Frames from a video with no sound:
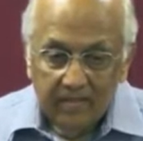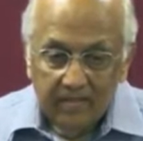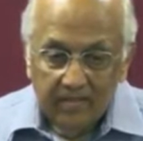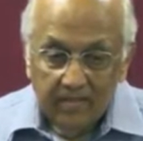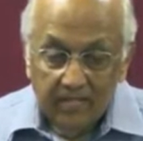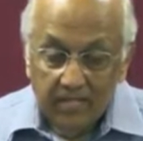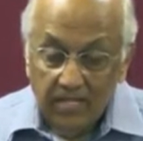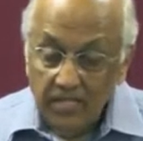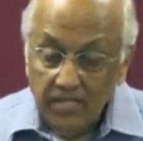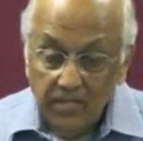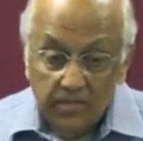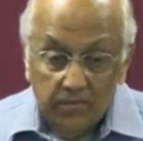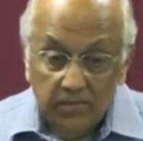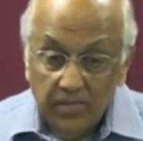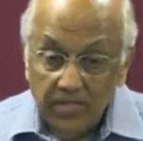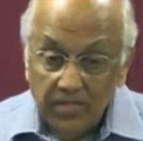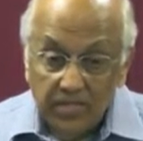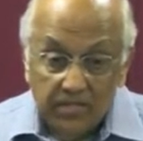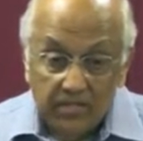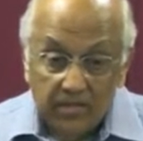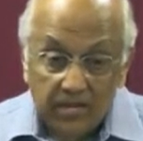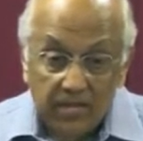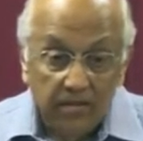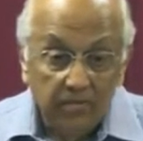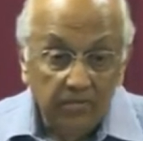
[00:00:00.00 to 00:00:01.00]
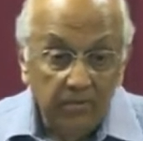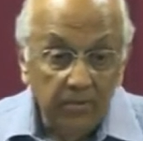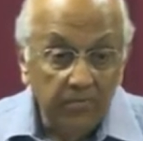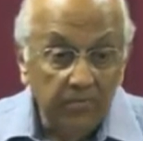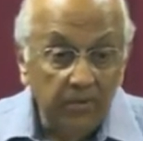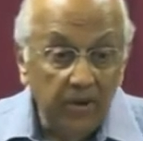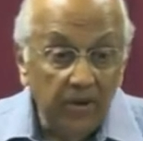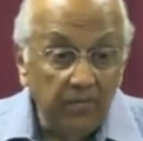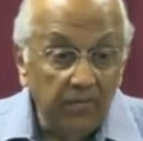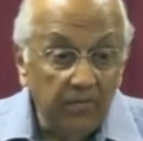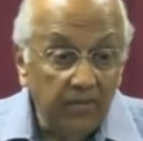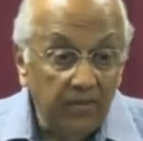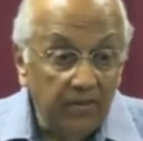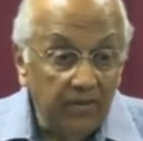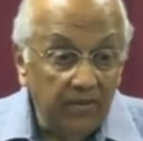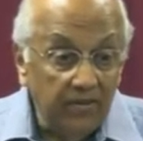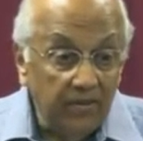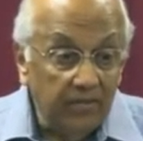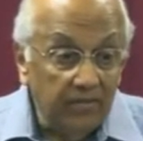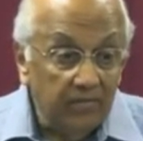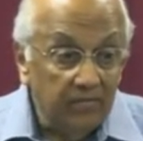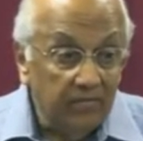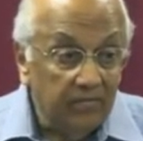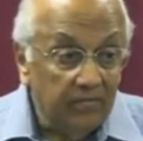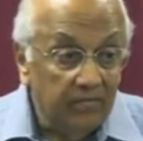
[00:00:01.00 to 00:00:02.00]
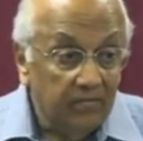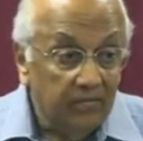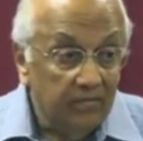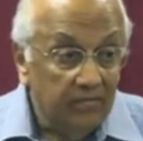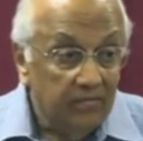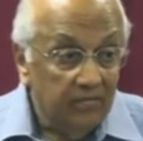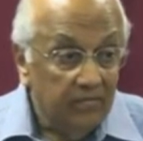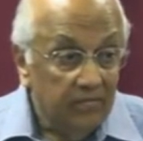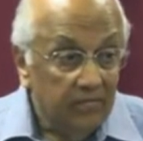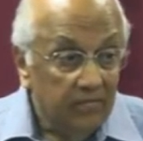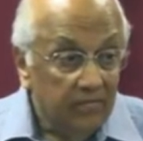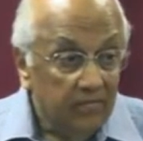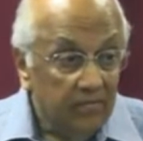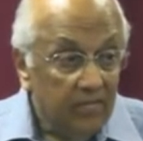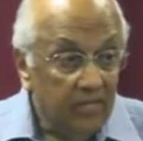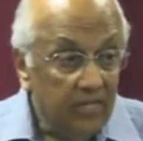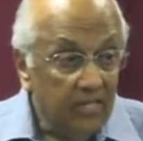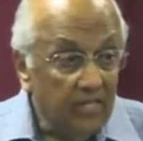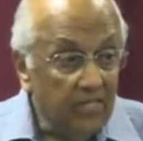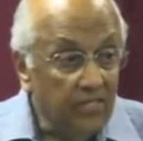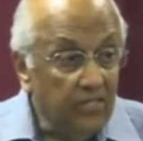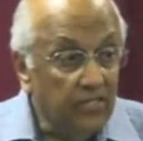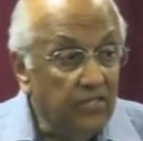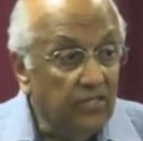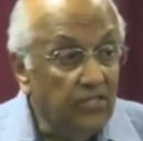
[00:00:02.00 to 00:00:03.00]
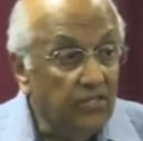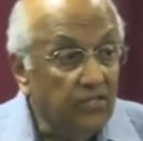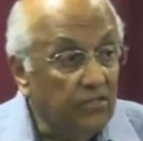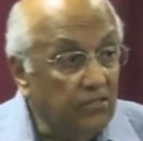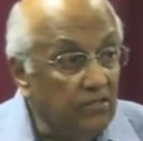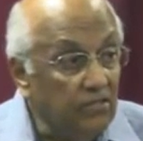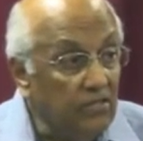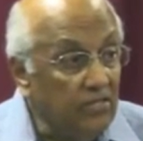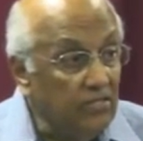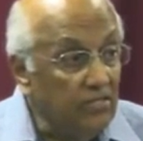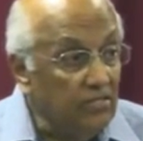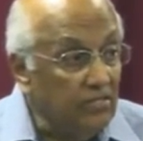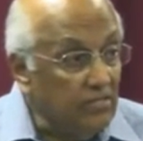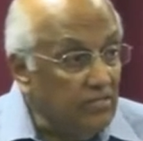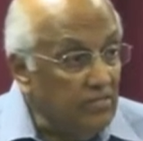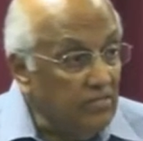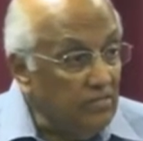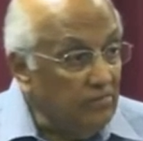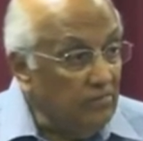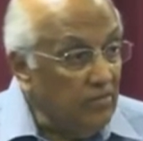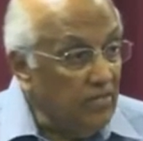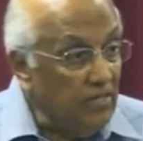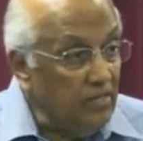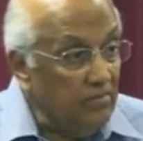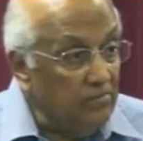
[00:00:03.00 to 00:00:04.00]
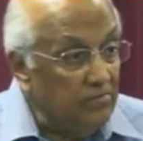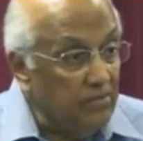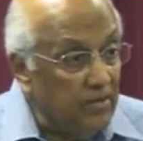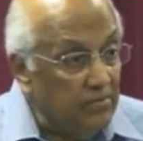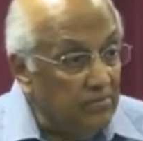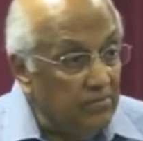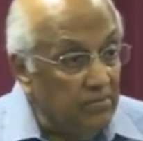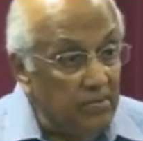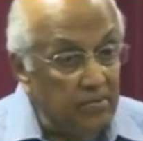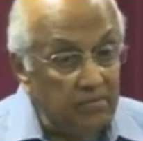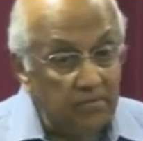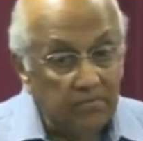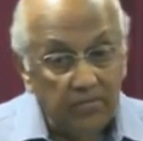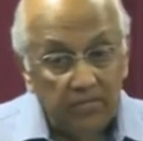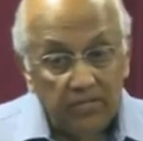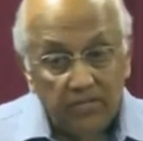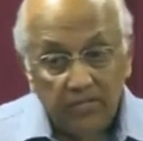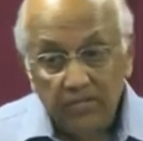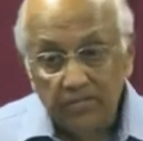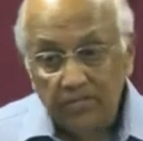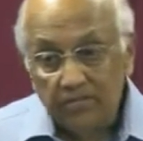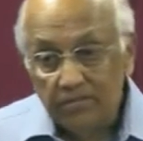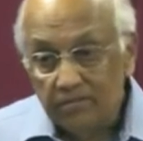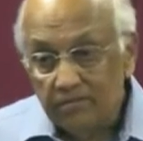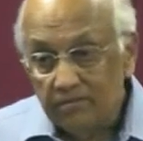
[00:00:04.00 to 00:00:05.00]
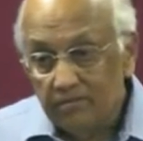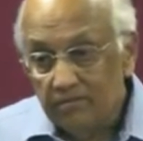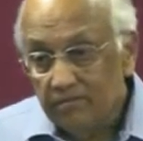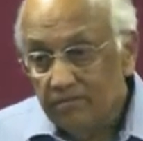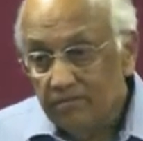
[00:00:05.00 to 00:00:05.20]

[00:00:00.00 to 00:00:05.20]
Jesus wasn't trying to be popular. He had zero interest in being a popular preacher.